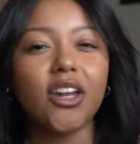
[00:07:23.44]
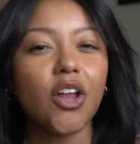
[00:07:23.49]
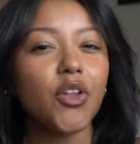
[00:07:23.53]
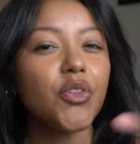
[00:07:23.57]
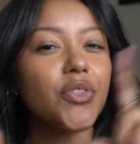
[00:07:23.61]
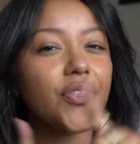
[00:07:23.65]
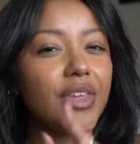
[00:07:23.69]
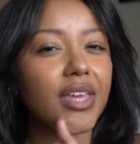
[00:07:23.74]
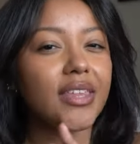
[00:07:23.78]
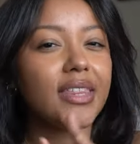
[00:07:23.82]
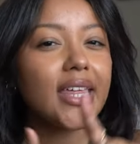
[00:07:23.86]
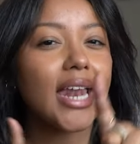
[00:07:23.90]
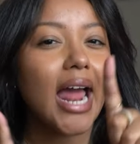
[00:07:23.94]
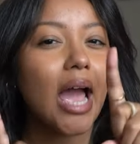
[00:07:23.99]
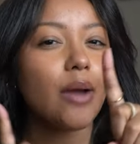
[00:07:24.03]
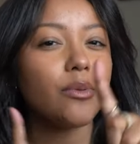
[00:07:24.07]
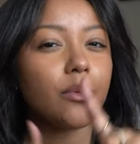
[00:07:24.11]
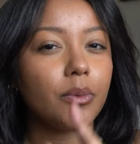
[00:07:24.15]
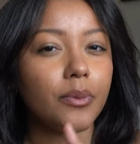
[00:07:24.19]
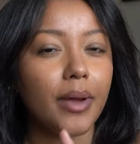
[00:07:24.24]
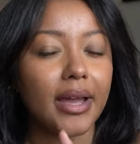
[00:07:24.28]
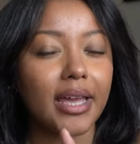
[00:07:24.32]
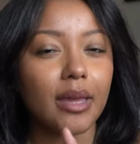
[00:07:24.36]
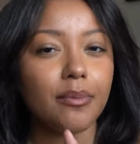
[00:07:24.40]
another thing that I
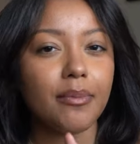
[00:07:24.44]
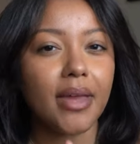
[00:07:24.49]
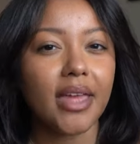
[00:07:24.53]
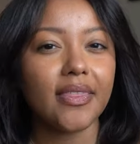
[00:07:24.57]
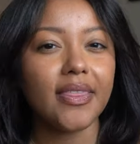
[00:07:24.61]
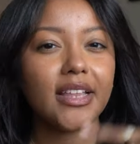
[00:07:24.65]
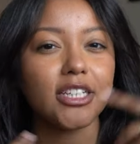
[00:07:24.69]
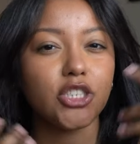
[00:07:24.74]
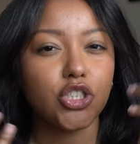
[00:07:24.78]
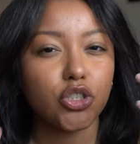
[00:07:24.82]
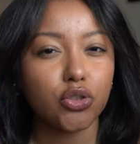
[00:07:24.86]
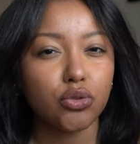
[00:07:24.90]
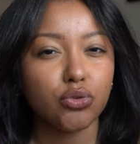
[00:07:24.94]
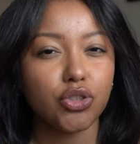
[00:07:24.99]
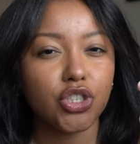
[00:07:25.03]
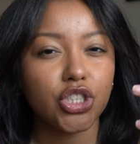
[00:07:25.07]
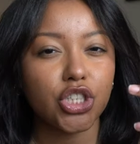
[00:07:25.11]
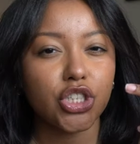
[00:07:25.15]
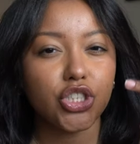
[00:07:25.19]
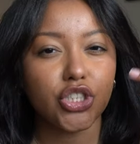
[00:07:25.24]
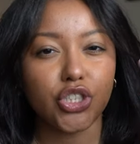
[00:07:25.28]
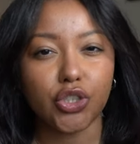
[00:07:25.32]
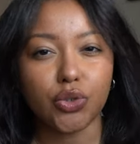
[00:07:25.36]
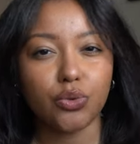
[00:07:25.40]
would recommend that you
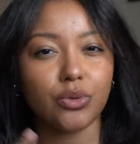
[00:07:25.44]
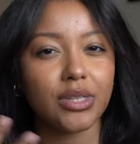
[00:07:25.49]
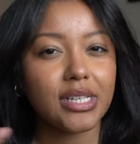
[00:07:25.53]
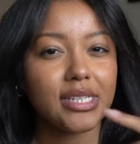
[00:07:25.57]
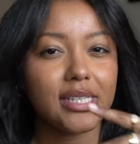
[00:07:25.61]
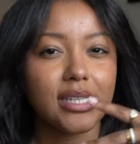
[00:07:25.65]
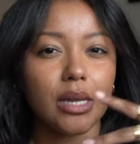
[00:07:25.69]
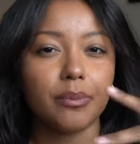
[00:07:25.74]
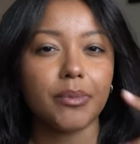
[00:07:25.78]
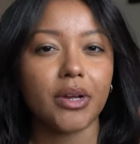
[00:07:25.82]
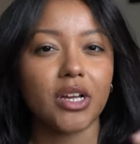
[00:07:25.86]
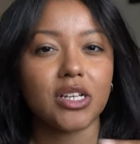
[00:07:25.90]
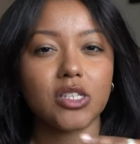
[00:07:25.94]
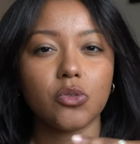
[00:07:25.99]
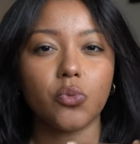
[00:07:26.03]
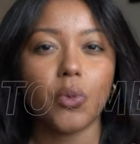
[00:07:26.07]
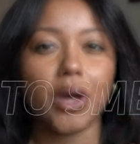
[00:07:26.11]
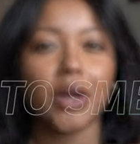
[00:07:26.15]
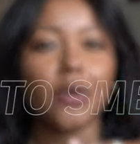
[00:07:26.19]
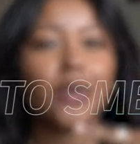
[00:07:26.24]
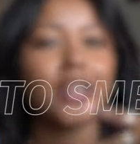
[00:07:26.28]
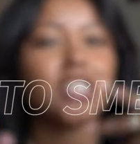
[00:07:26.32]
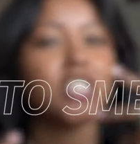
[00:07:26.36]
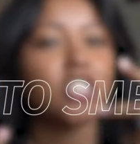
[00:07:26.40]
should do this summer as
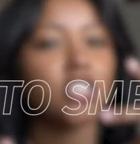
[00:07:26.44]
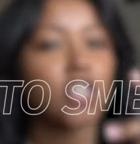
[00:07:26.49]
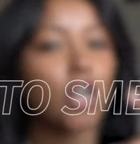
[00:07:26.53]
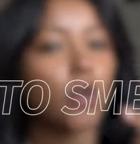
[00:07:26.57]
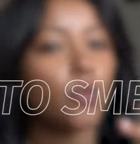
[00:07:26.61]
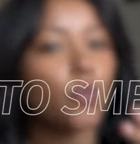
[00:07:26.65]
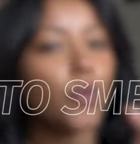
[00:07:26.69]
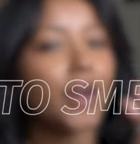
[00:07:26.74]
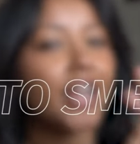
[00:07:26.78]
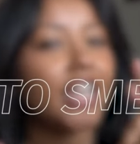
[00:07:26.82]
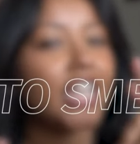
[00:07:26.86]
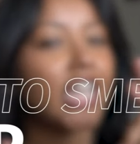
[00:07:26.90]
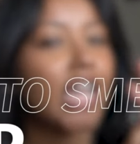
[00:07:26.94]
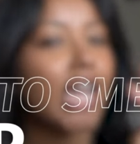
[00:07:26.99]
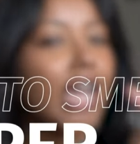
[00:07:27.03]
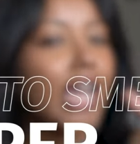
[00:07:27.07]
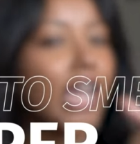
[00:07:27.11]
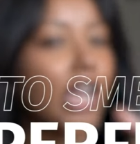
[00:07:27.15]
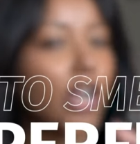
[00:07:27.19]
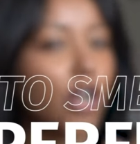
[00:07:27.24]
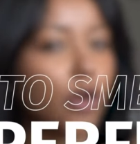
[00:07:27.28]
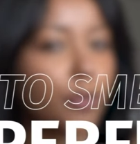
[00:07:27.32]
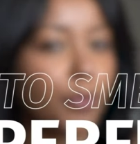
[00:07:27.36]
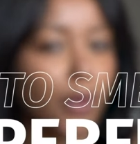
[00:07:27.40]
well is start wearing
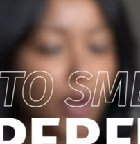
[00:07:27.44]
hair